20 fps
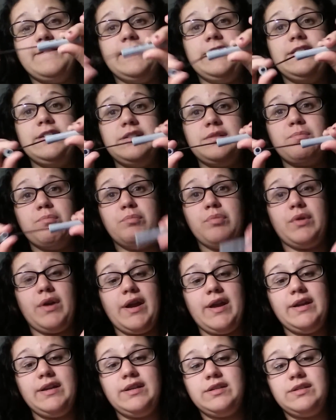this
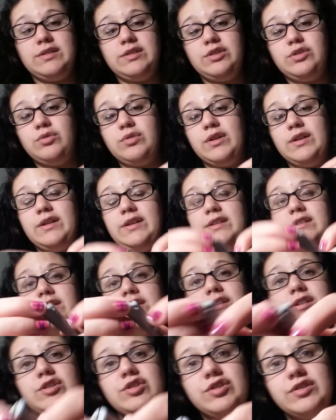breaks, you can
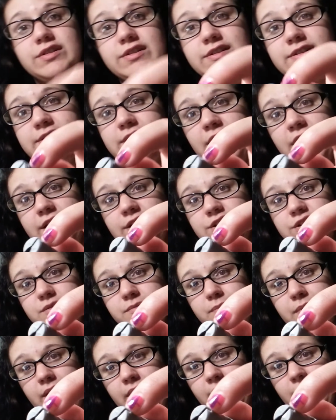easily just attach
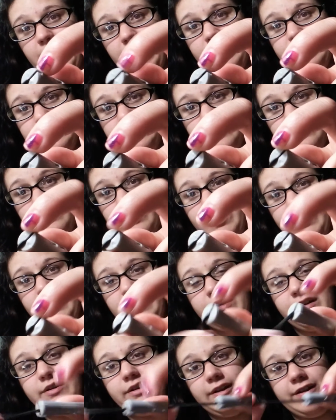it back on to right
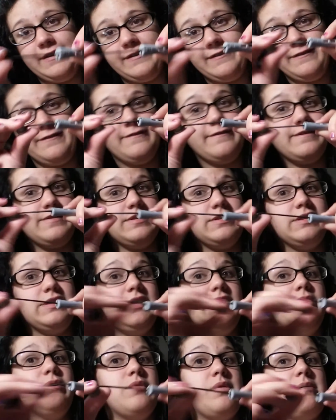here. If
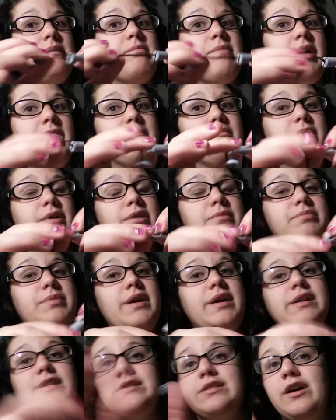the rubber band part
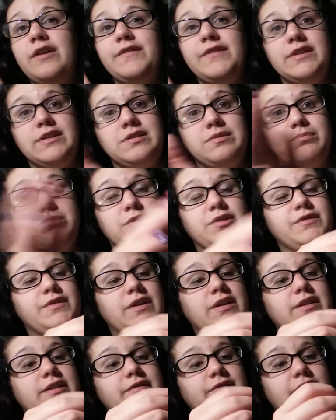breaks off, it's
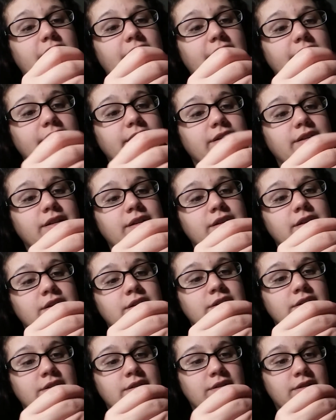perfectly fine.
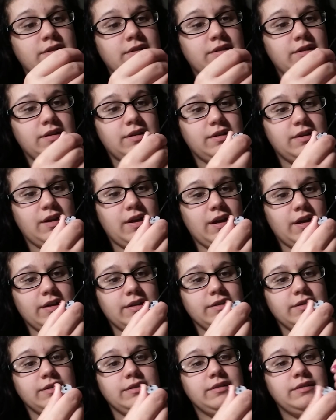
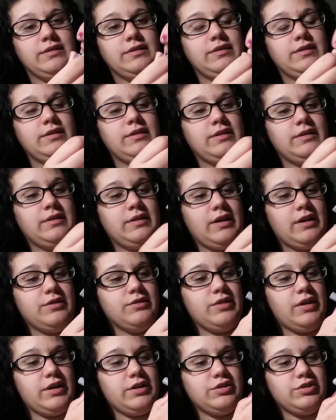And
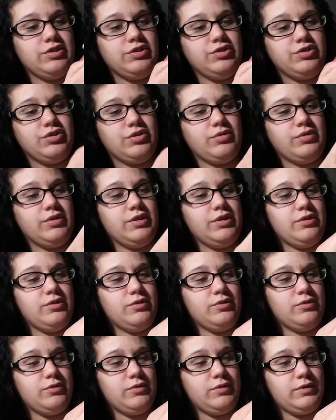I'll actually show
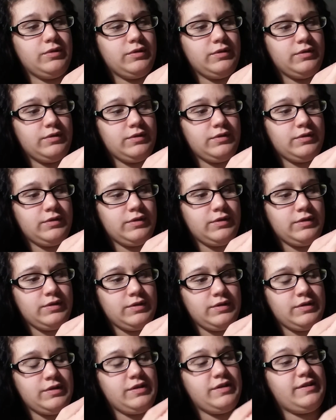you
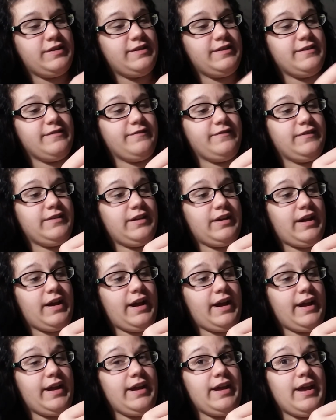if
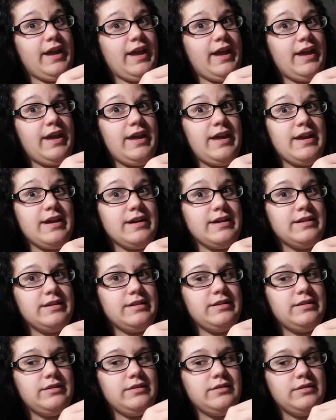I
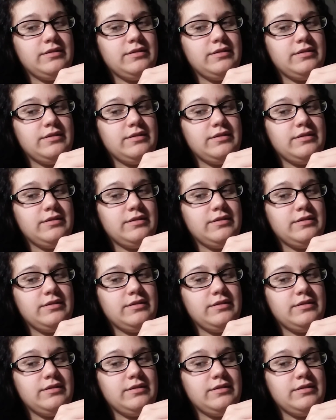can.